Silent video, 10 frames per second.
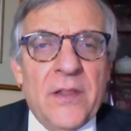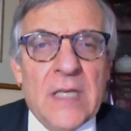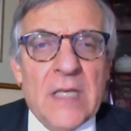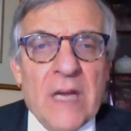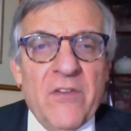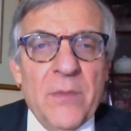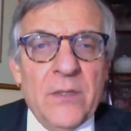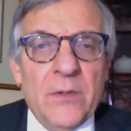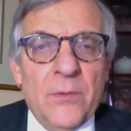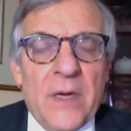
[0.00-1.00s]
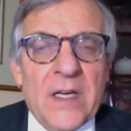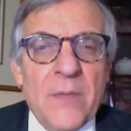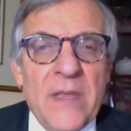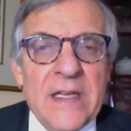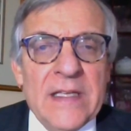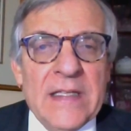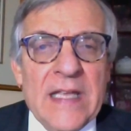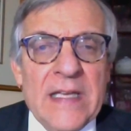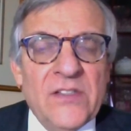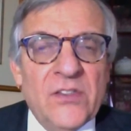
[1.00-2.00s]
The government recommended
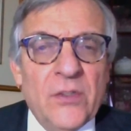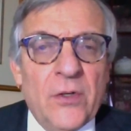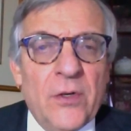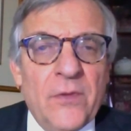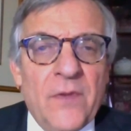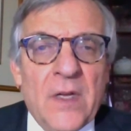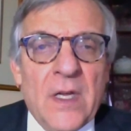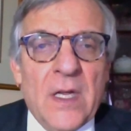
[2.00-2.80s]
that he serve